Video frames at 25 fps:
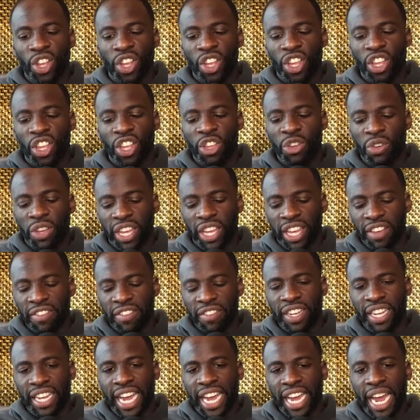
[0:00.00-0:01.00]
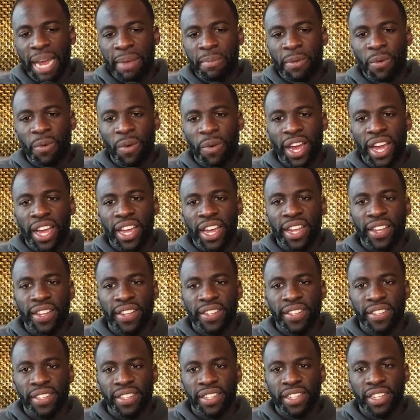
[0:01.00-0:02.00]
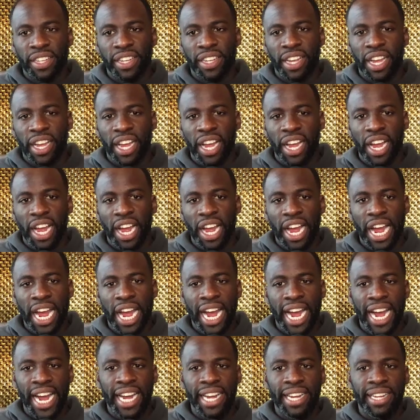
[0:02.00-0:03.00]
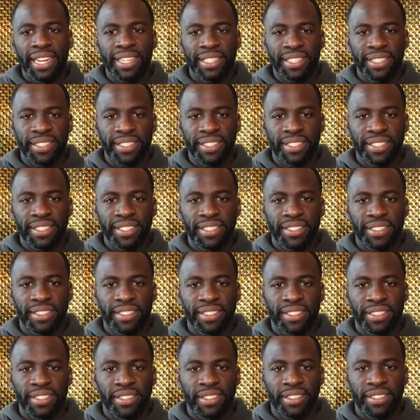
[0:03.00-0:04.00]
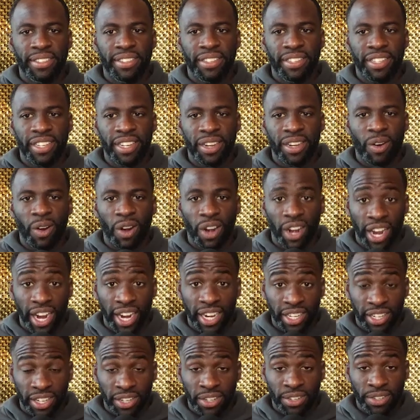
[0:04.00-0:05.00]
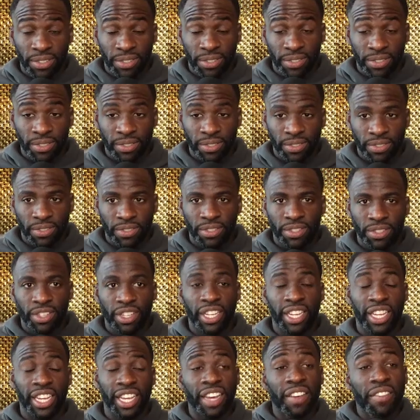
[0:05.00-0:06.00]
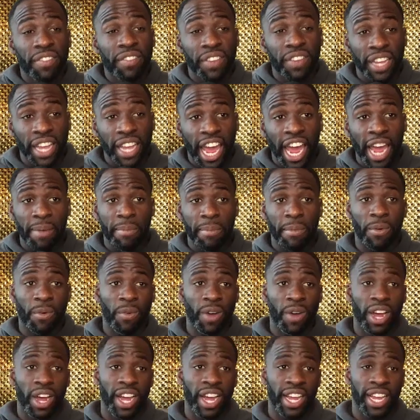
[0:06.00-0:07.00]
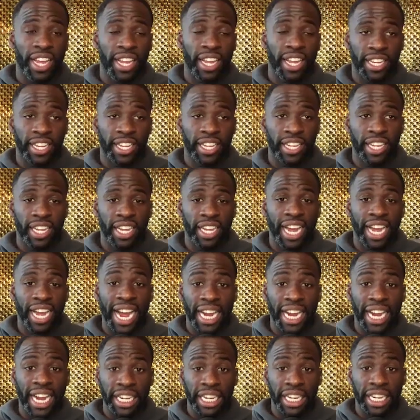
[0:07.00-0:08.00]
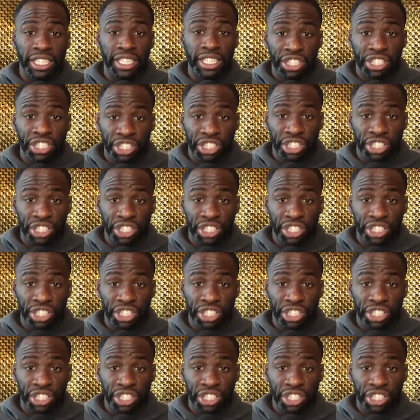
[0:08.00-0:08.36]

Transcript: you give a game away at Orlando. Give a game away at Charlotte.